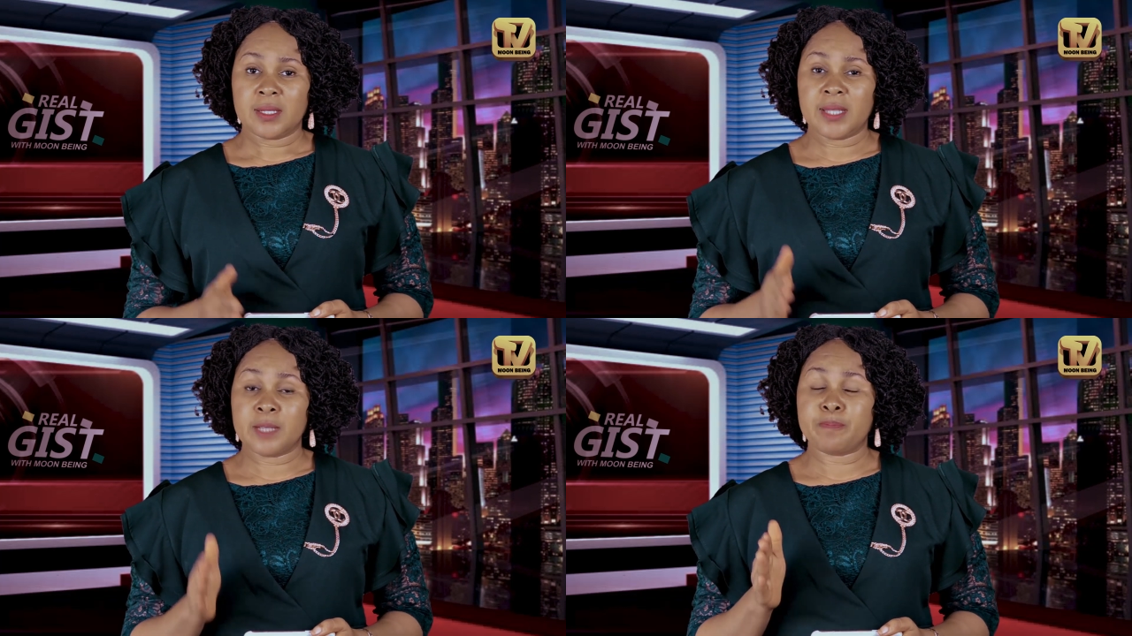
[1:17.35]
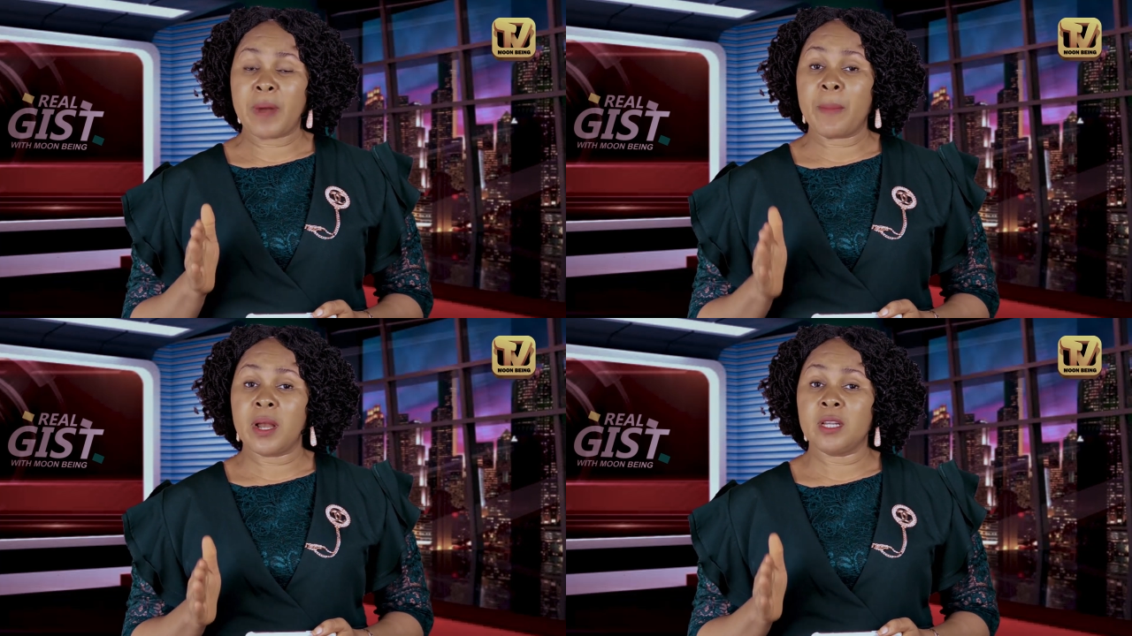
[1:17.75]
that
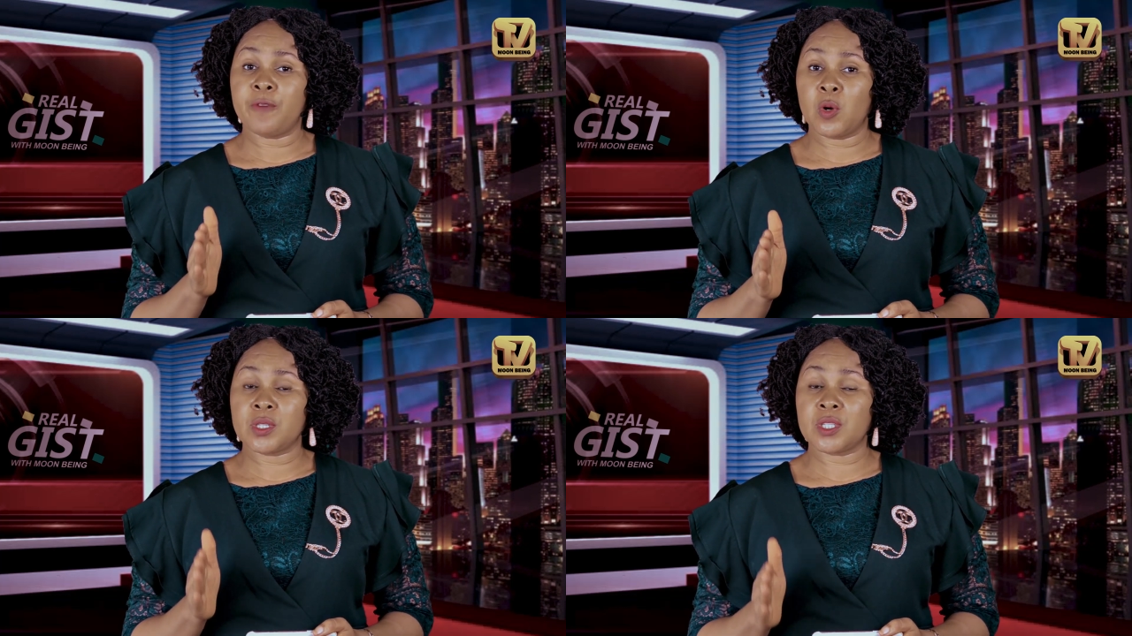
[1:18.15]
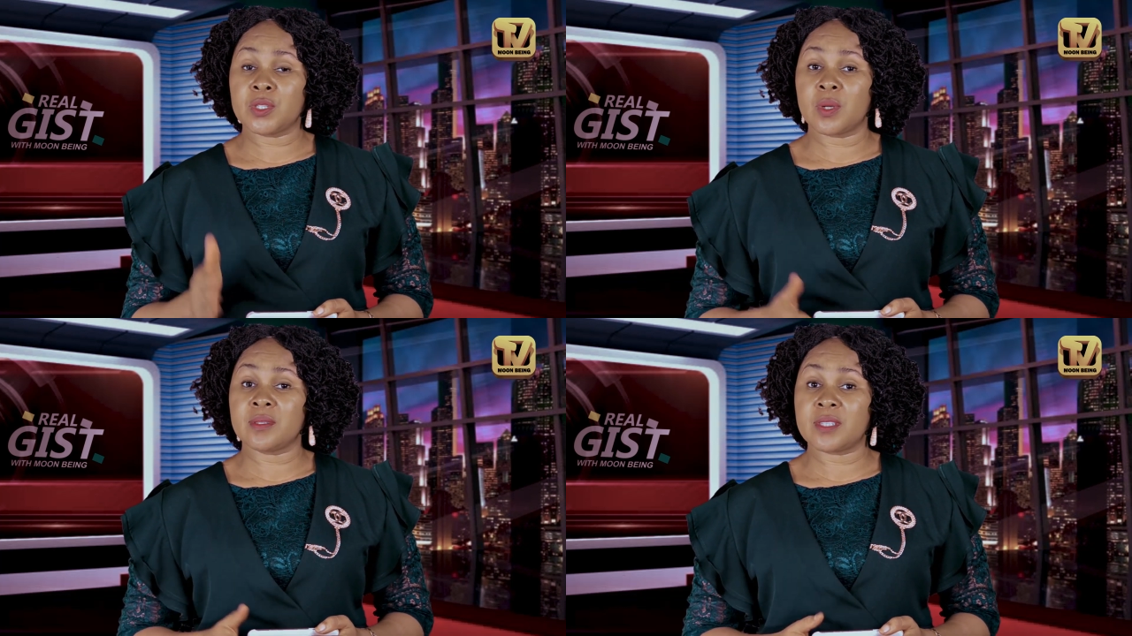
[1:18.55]
primarily
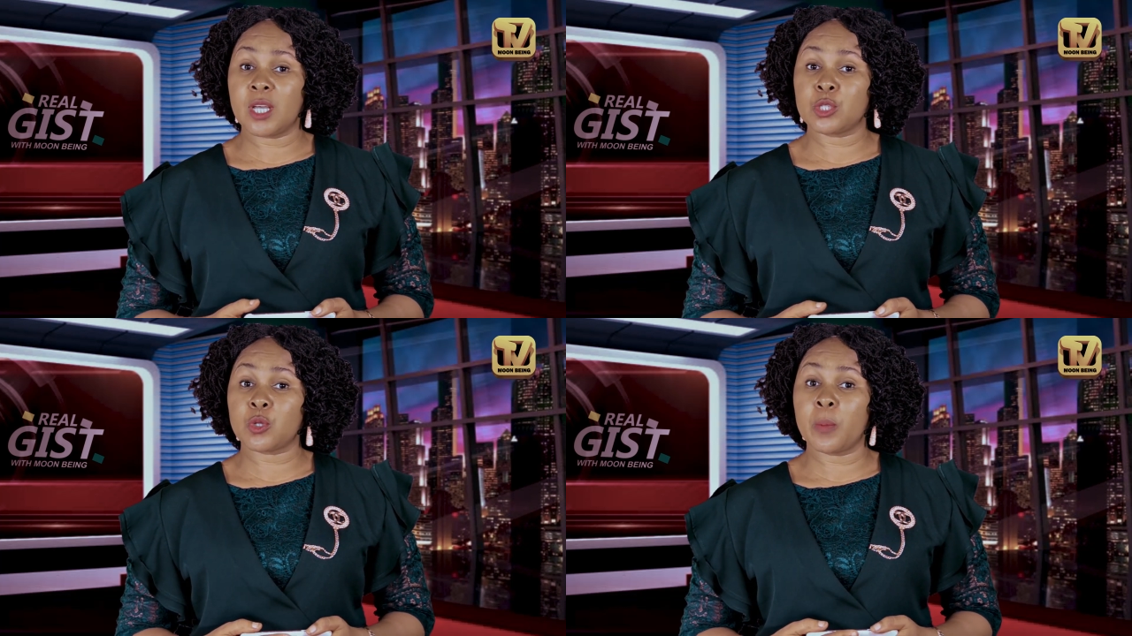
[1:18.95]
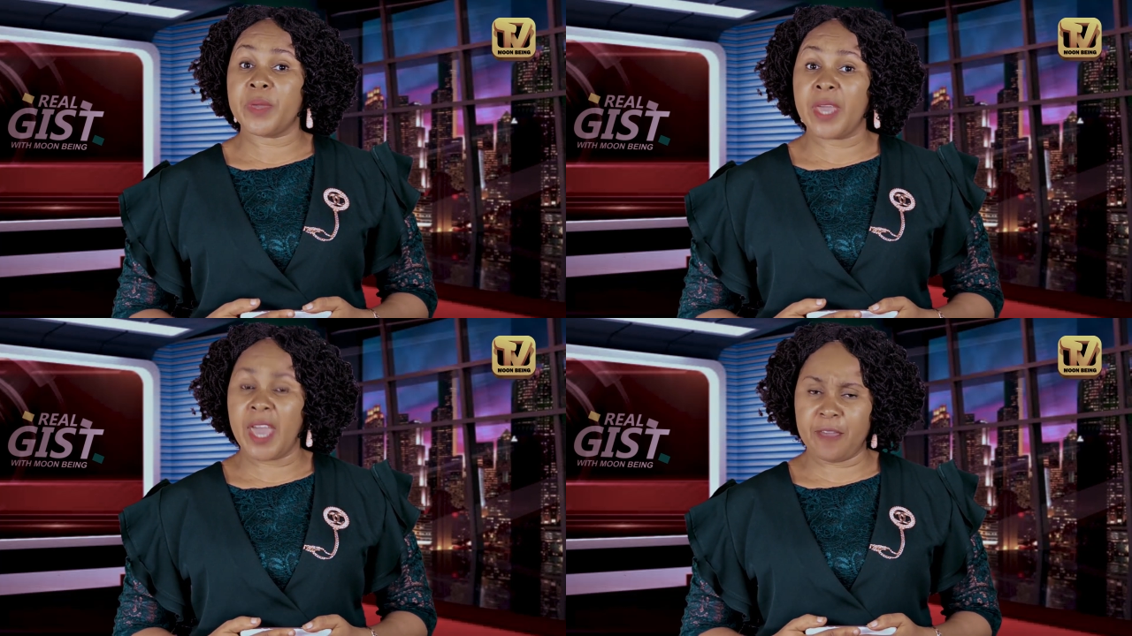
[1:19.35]
focuses on sexual
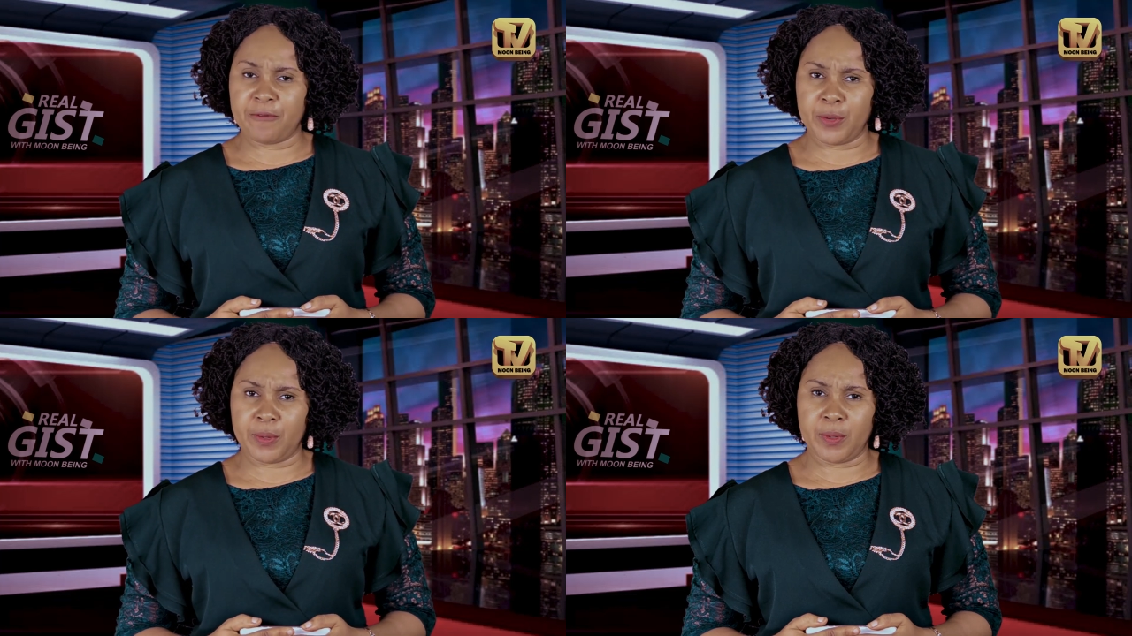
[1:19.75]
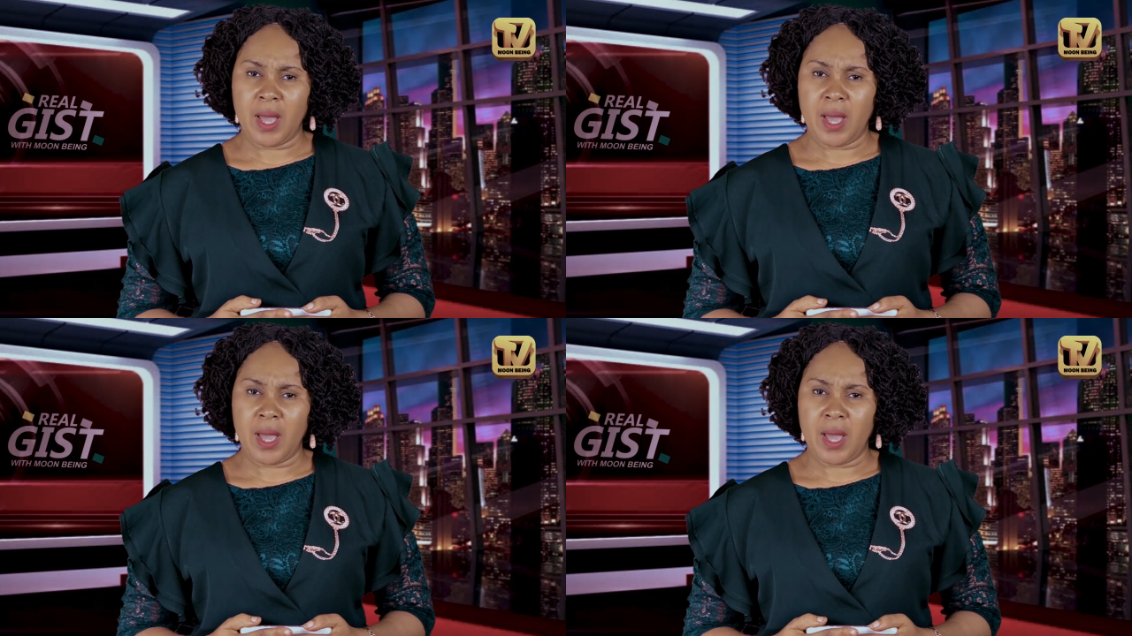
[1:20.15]
behavior